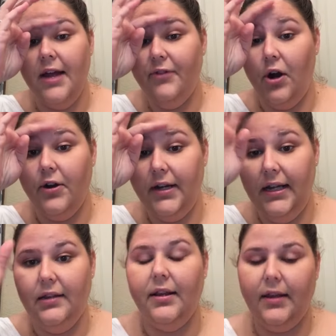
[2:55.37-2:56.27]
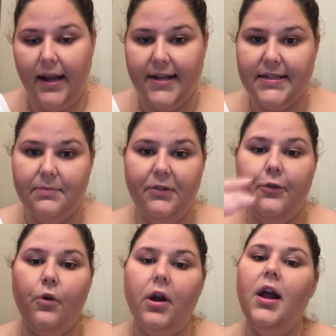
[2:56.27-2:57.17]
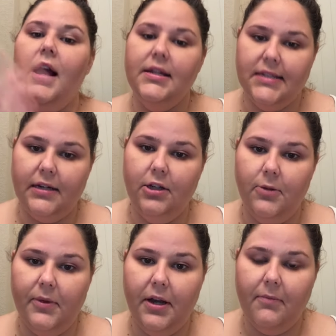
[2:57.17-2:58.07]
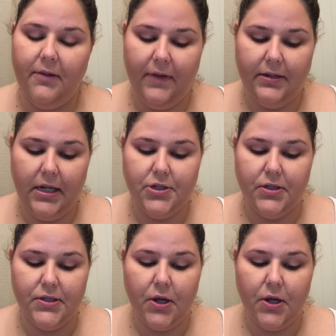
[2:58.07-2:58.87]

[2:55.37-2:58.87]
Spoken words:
I've already, like I said before, done a little bit of my foundation.